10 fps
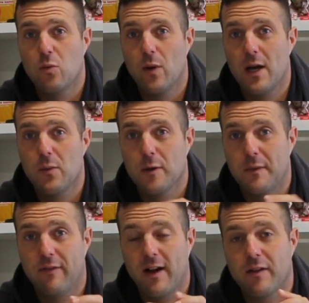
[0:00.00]
where we're going to be
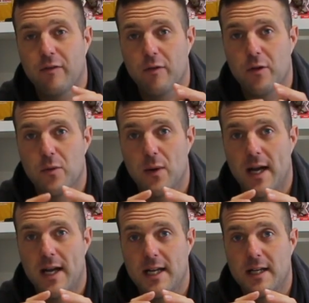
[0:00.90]
flying through
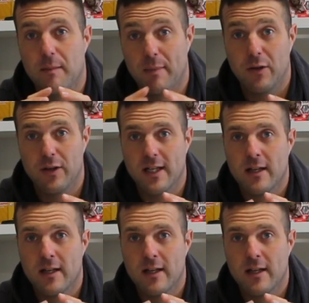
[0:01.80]
a building.